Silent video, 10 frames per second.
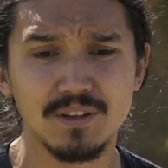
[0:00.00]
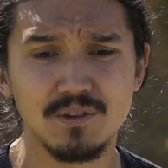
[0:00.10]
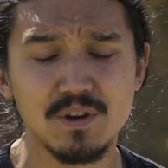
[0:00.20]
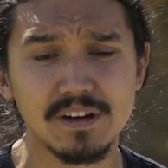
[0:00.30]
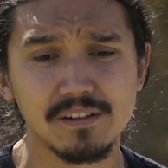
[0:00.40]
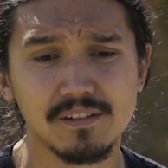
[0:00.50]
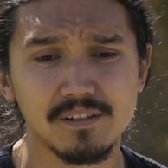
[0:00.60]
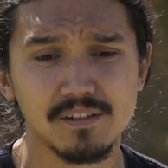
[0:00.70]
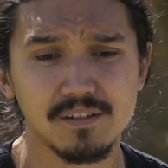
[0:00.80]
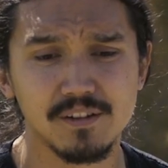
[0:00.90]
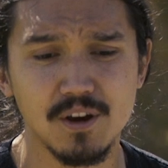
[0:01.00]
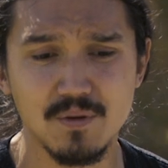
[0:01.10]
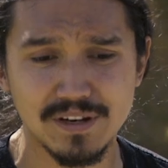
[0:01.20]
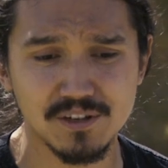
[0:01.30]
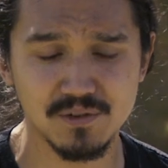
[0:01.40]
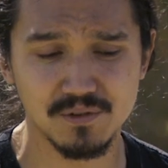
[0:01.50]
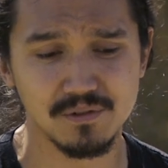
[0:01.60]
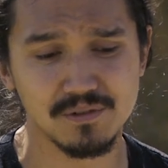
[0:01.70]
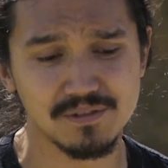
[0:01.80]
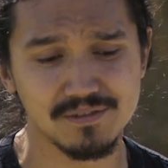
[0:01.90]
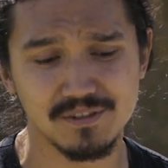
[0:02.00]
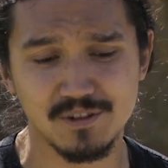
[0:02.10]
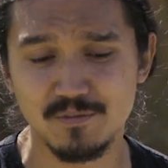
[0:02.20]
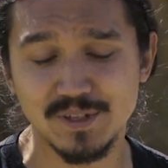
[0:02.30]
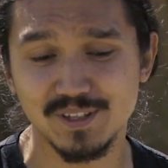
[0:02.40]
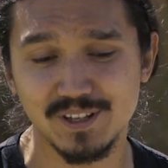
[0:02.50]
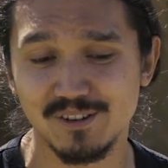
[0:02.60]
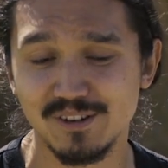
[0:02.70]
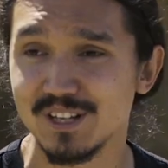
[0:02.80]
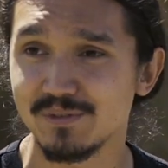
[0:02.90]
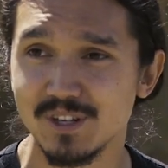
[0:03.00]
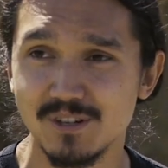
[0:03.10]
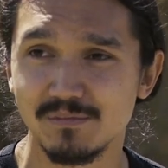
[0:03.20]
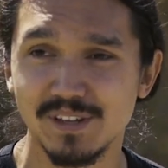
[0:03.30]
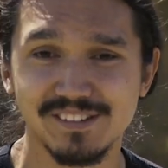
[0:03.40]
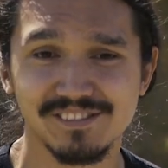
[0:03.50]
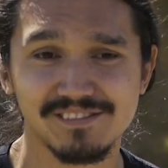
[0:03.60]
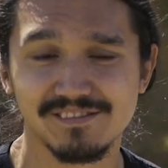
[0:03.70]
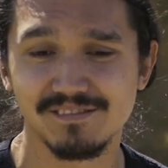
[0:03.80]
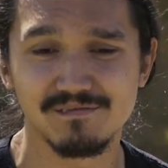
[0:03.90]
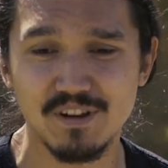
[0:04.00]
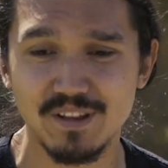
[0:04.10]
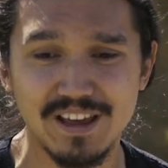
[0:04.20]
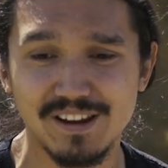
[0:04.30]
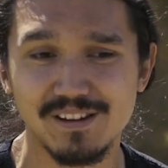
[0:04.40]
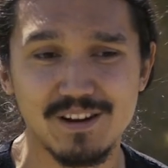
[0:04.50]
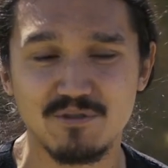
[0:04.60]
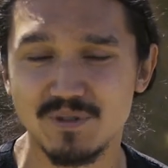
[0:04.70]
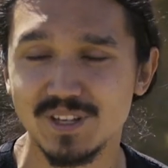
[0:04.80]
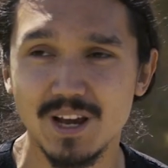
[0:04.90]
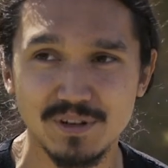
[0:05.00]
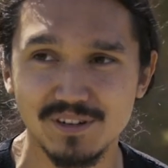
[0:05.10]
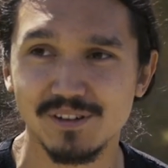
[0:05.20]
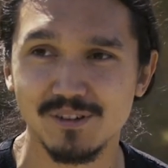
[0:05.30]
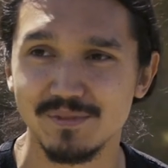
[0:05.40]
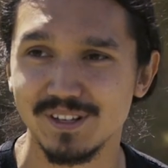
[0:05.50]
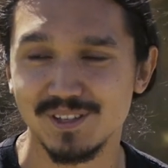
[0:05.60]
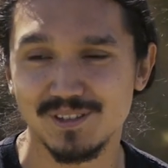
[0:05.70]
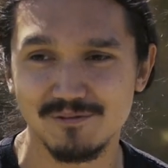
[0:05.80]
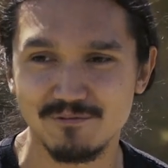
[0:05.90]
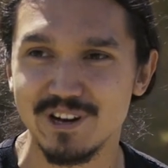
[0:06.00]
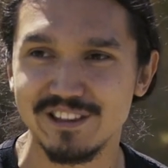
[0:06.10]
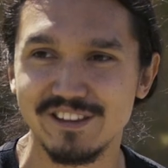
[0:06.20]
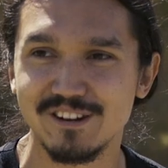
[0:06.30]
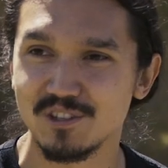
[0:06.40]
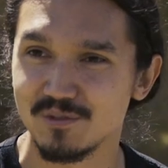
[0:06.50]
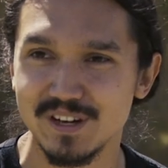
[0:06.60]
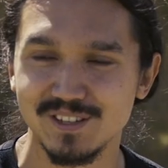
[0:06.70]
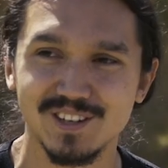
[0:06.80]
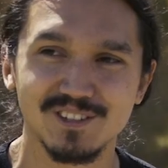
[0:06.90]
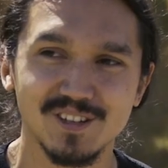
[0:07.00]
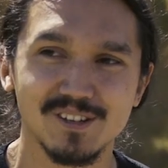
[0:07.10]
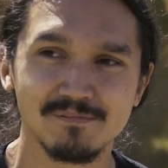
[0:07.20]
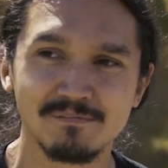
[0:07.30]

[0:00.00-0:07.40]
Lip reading: You can go into the Numeracy Centre and ask for help, and everyone's happy to help. That's why they're there, and it's why the centre's there.